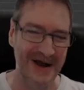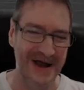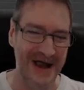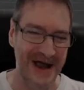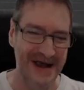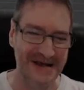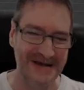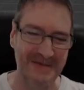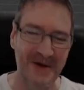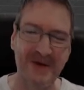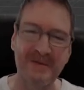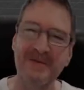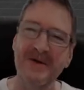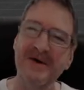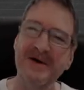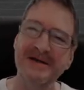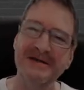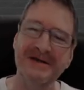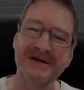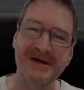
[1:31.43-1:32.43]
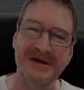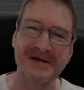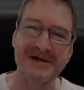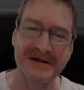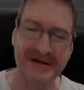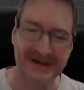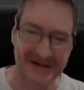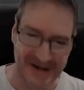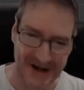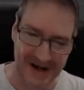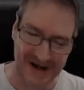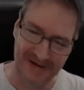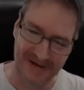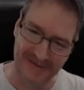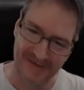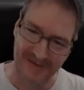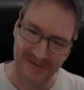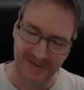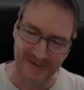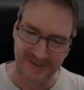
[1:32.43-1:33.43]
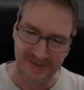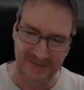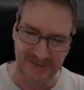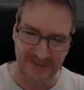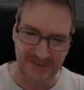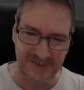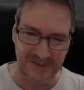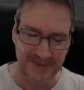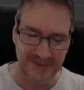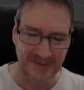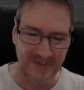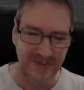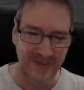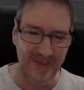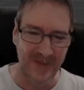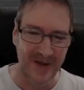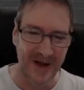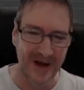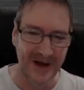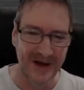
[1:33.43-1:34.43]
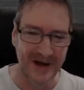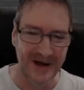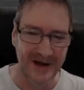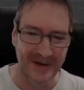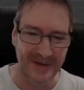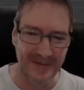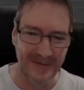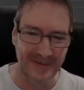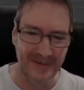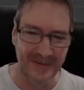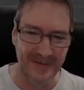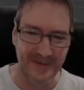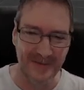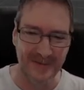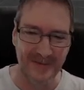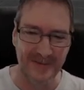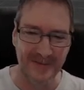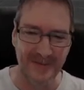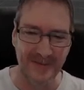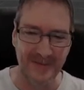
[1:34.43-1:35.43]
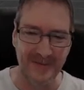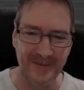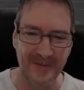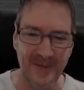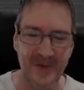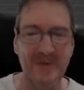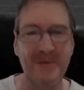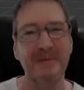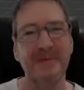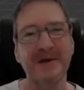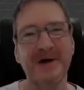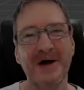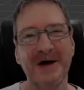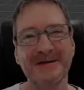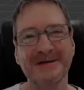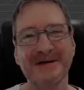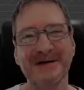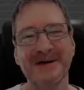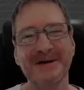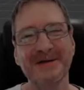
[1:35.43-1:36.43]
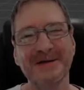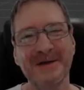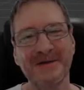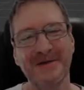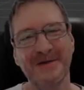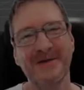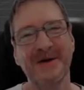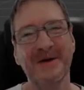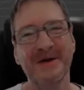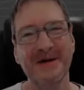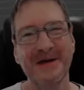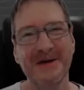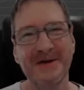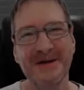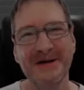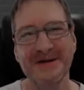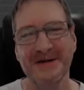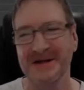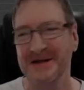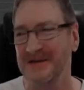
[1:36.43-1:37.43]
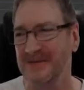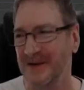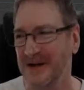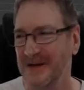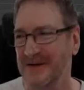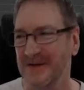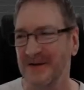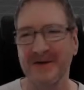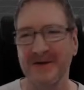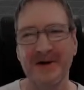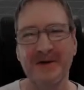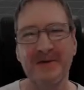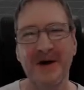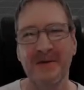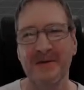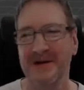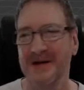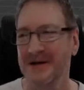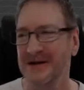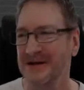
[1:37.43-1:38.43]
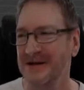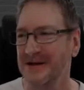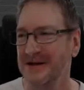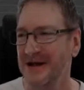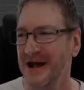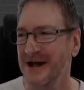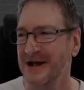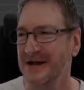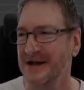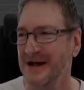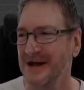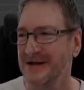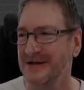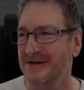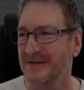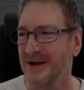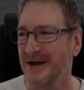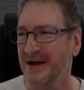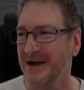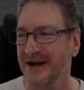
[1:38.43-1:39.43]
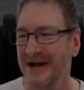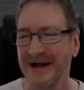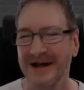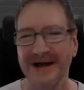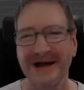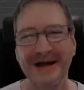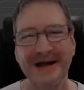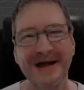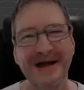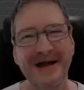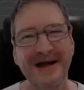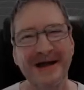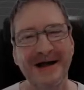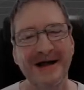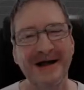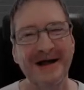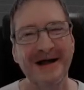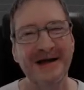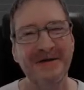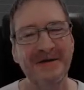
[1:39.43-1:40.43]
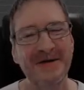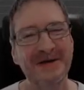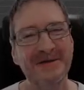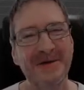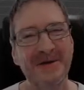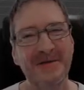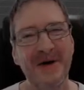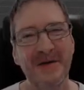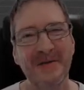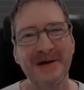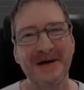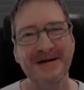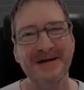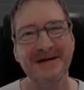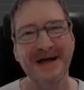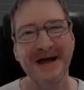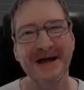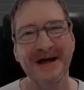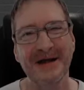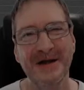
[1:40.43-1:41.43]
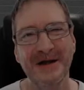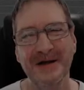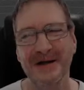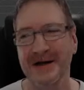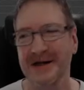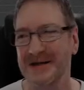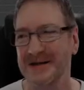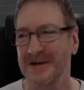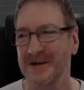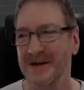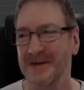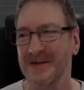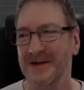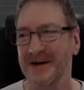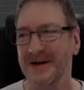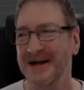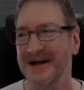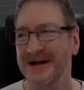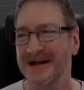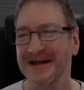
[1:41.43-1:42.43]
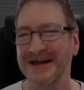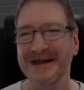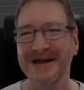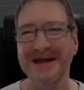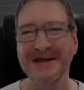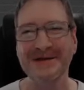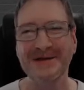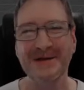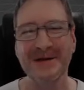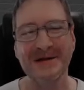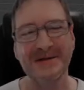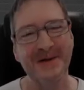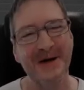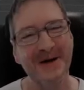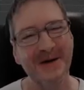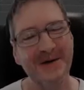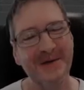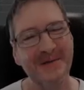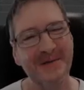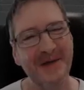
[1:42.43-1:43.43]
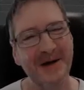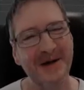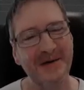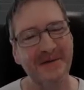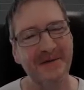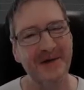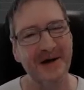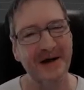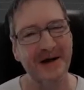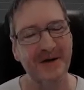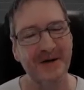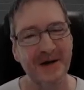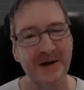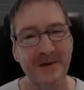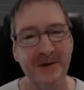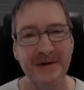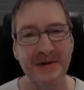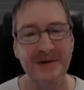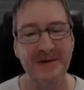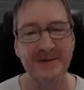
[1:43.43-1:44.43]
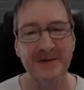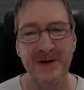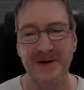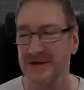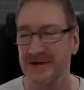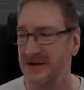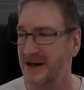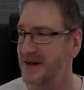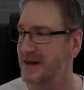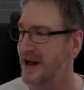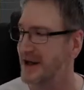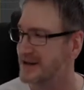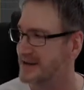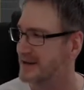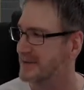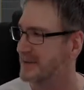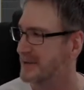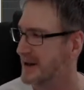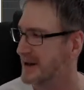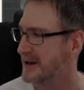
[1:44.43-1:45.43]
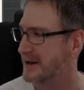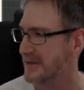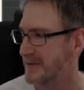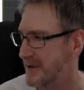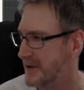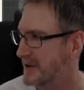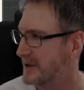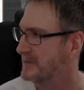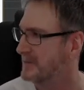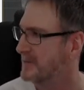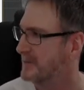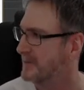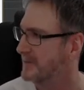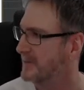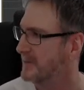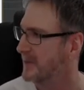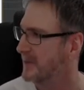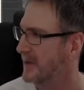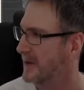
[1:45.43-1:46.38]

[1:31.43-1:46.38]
Okay, Smurfberry's suggestion aside, um, remember guys and girls, if you've got any questions, please feel free to pop into chat and ask me. Uh, if you just want to pop in and say hello like Smurfberry, then that's always welcome, but if uh, all you want to do is watch, then that's completely fine.